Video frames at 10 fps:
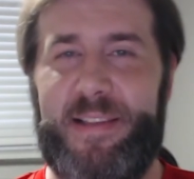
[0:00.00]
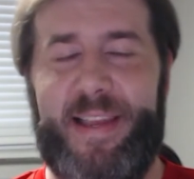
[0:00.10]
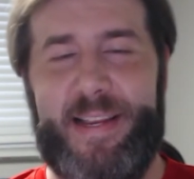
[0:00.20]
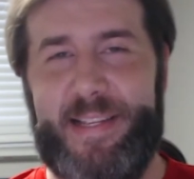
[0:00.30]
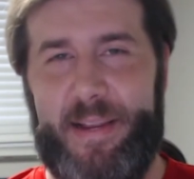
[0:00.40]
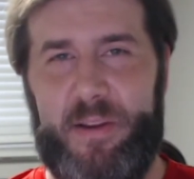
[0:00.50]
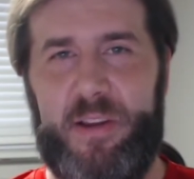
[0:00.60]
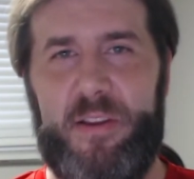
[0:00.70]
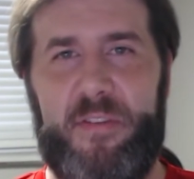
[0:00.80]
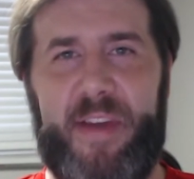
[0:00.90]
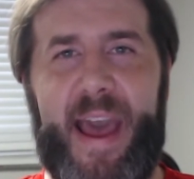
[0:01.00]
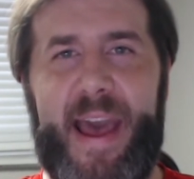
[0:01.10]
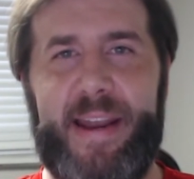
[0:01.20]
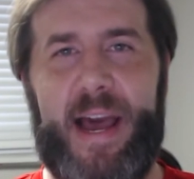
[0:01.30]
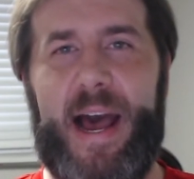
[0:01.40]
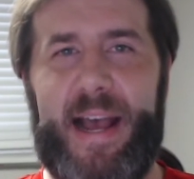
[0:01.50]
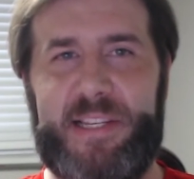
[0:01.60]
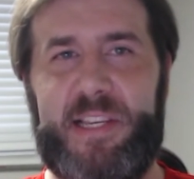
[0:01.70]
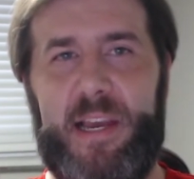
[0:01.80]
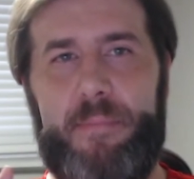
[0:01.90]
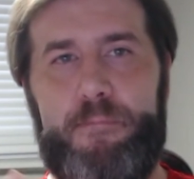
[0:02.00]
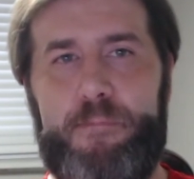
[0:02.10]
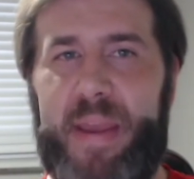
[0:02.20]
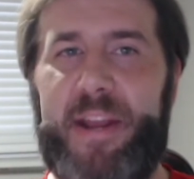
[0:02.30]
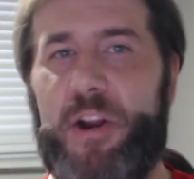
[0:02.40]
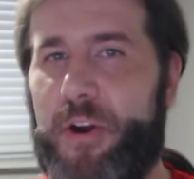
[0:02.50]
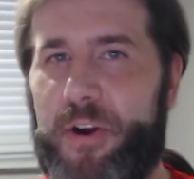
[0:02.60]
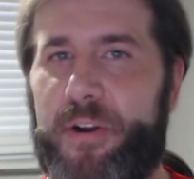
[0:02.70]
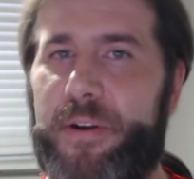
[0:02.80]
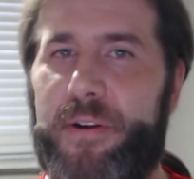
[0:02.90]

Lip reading: like I said, you've had Asuka beat her